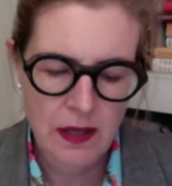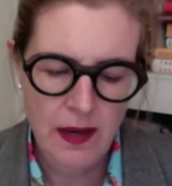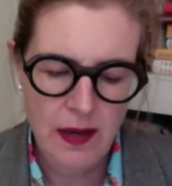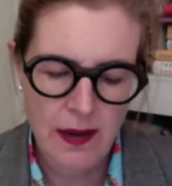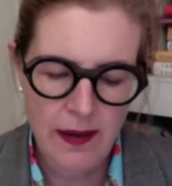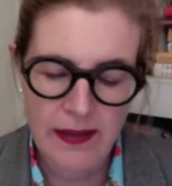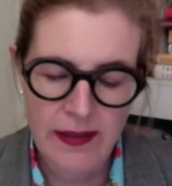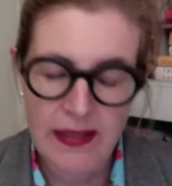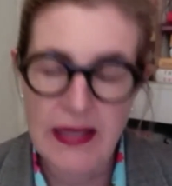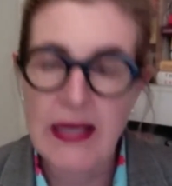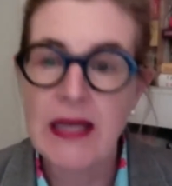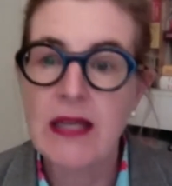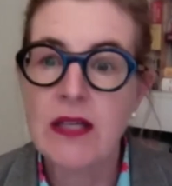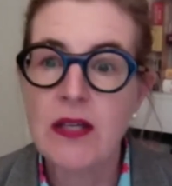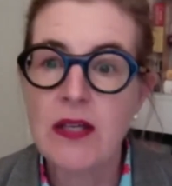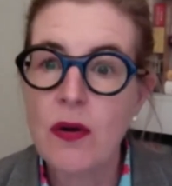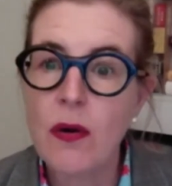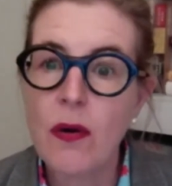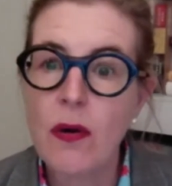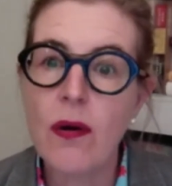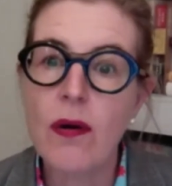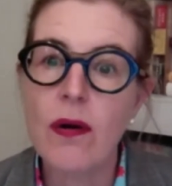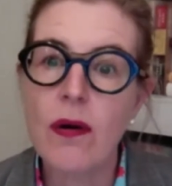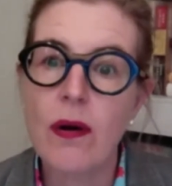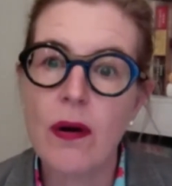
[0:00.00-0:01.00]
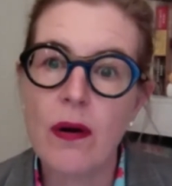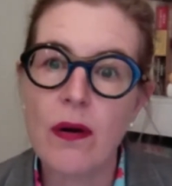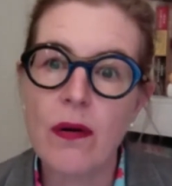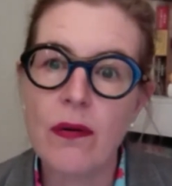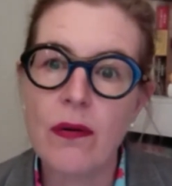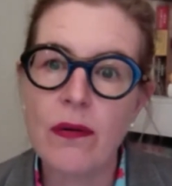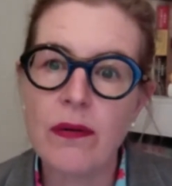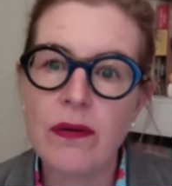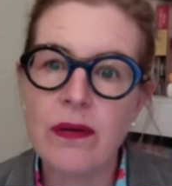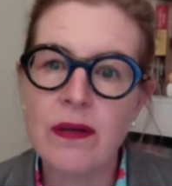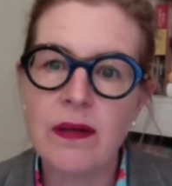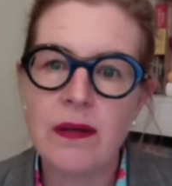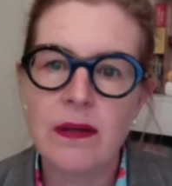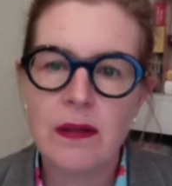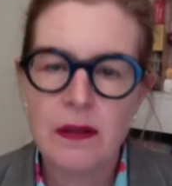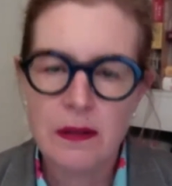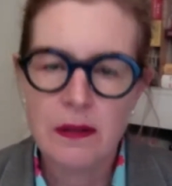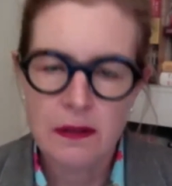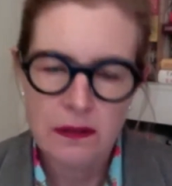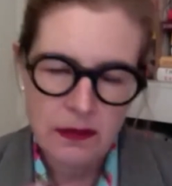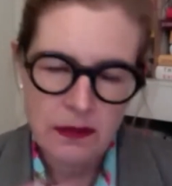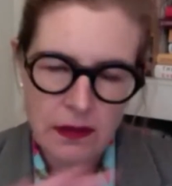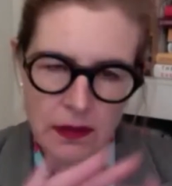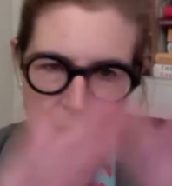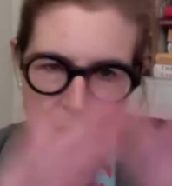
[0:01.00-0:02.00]
in your own,
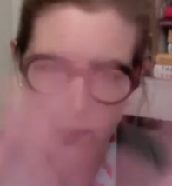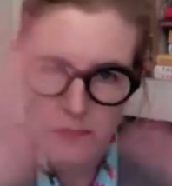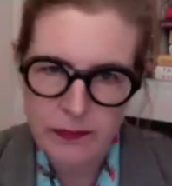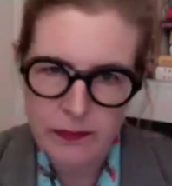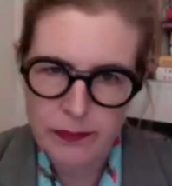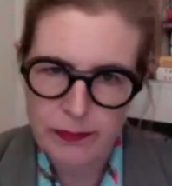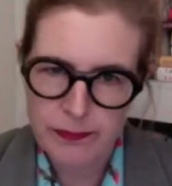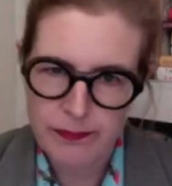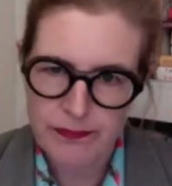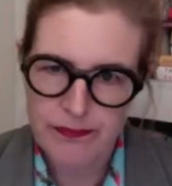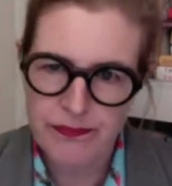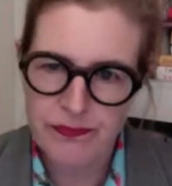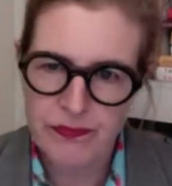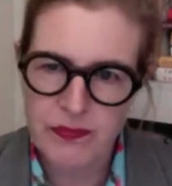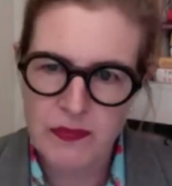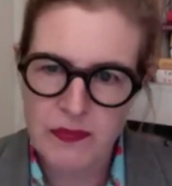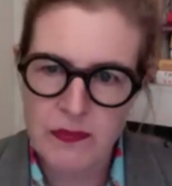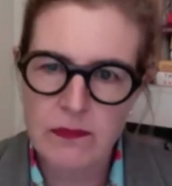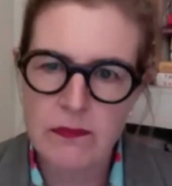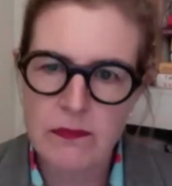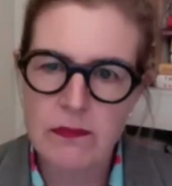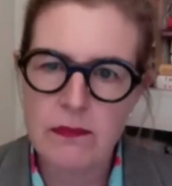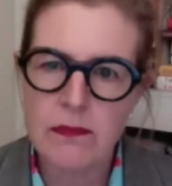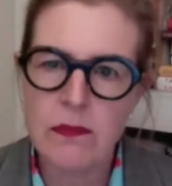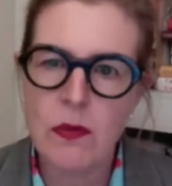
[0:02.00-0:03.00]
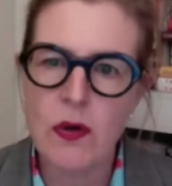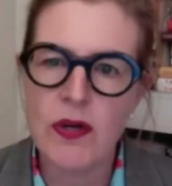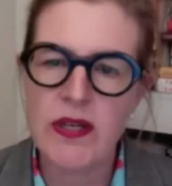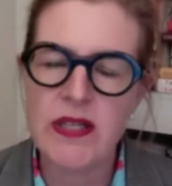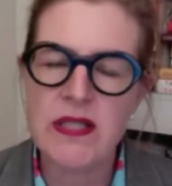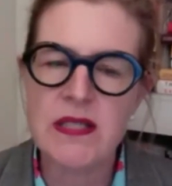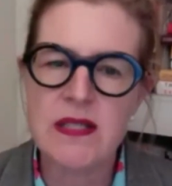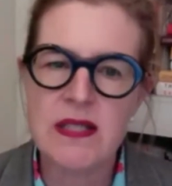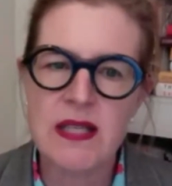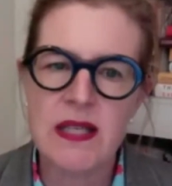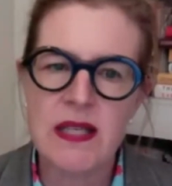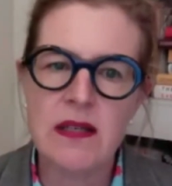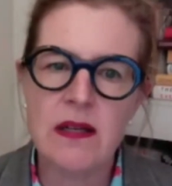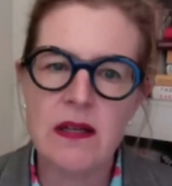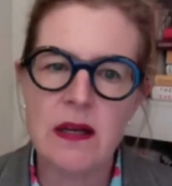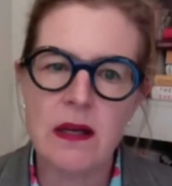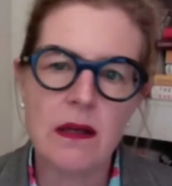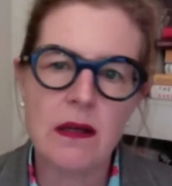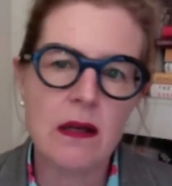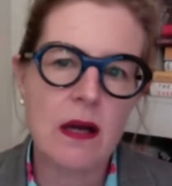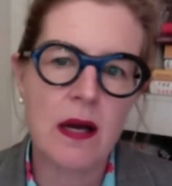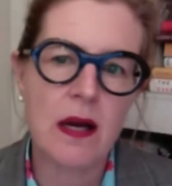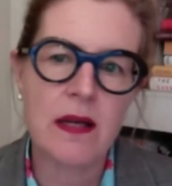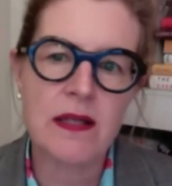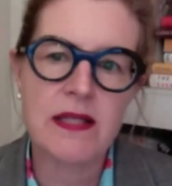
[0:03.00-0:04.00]
you know, Morgan Sindall
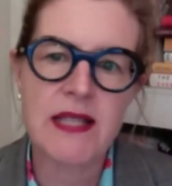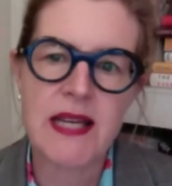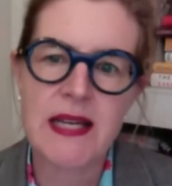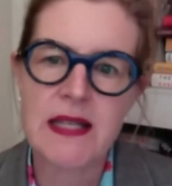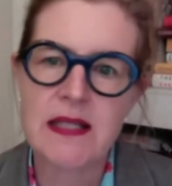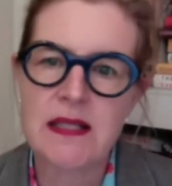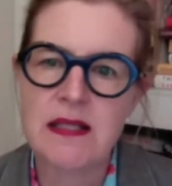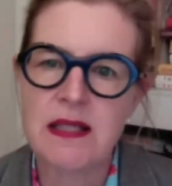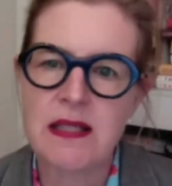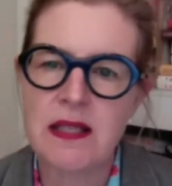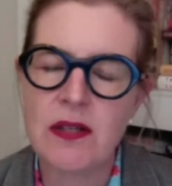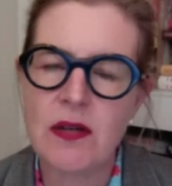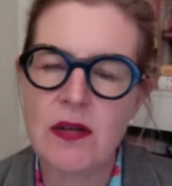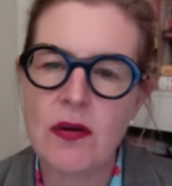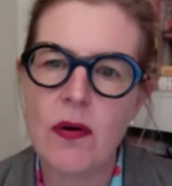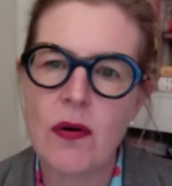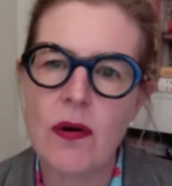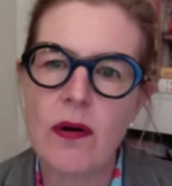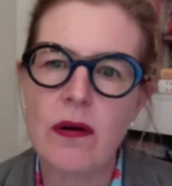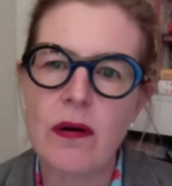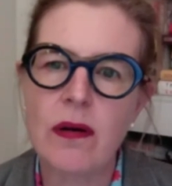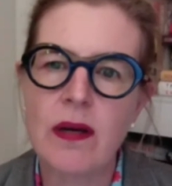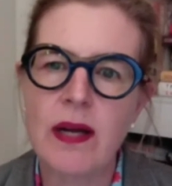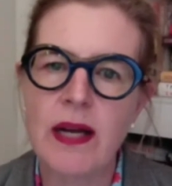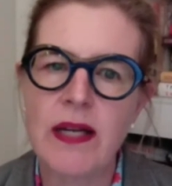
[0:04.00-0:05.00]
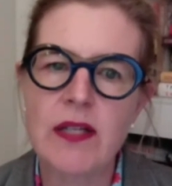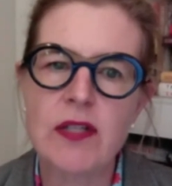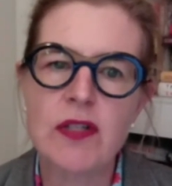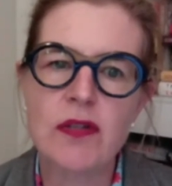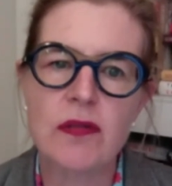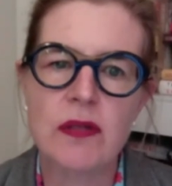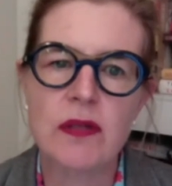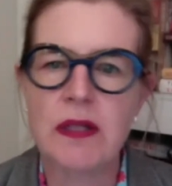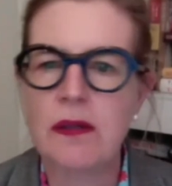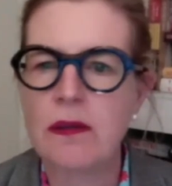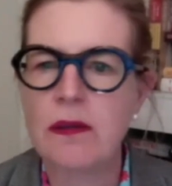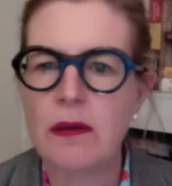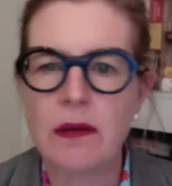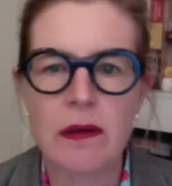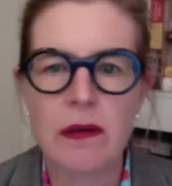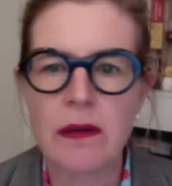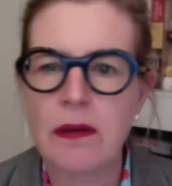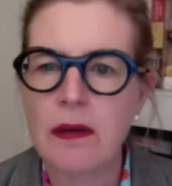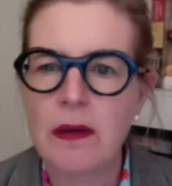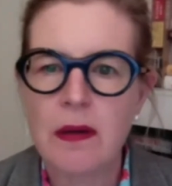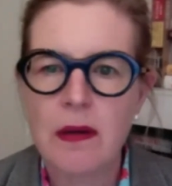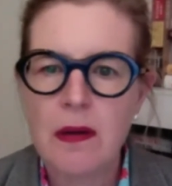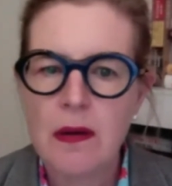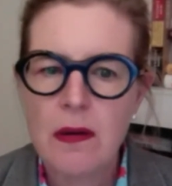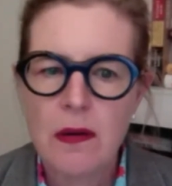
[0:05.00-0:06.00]
context in your country, or
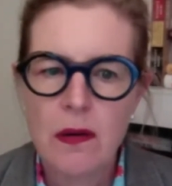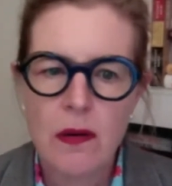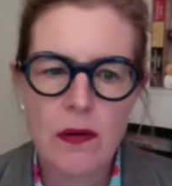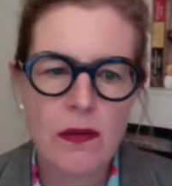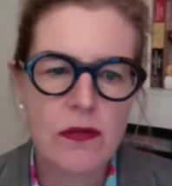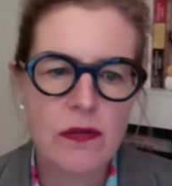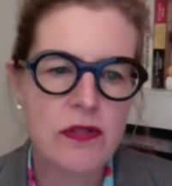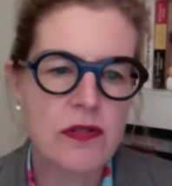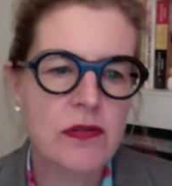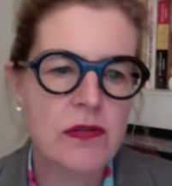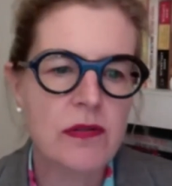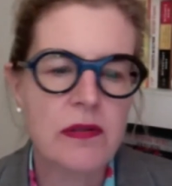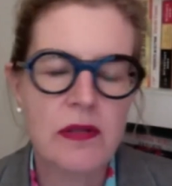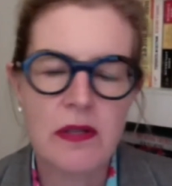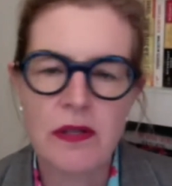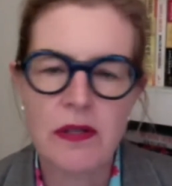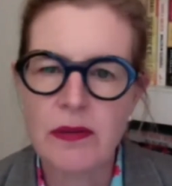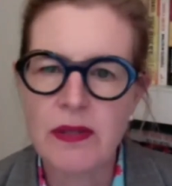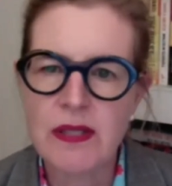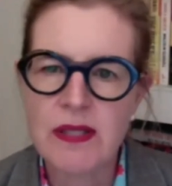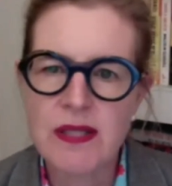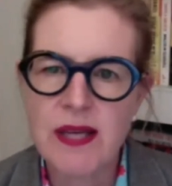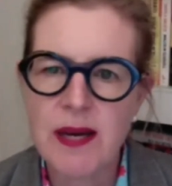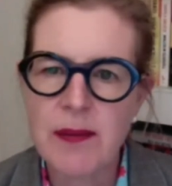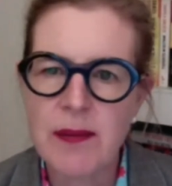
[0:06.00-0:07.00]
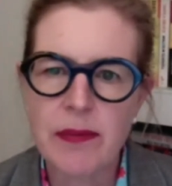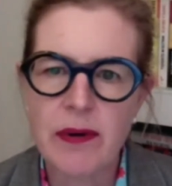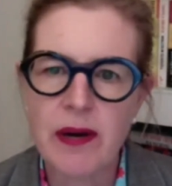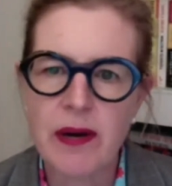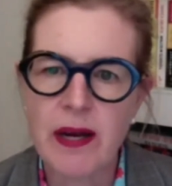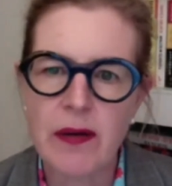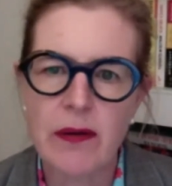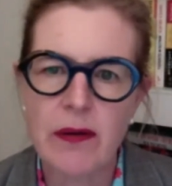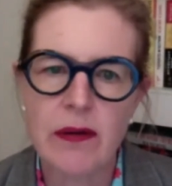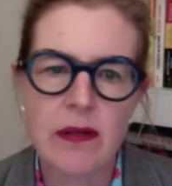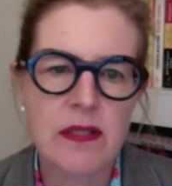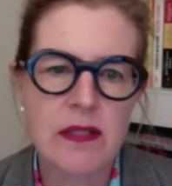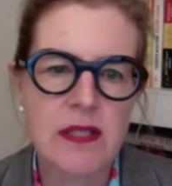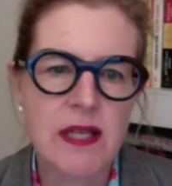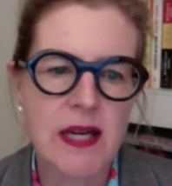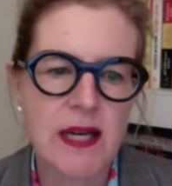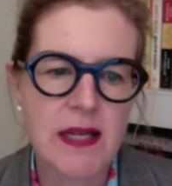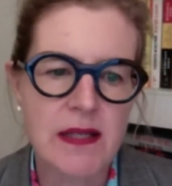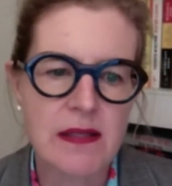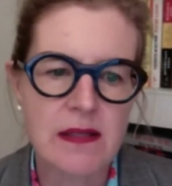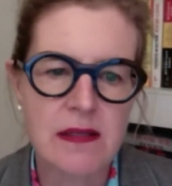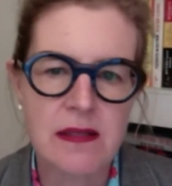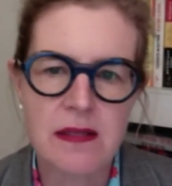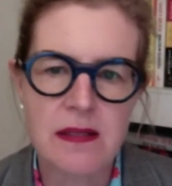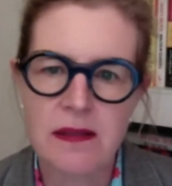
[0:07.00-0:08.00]
do you? Is that
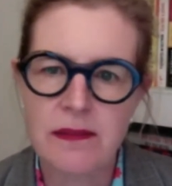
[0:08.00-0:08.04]
prioritized?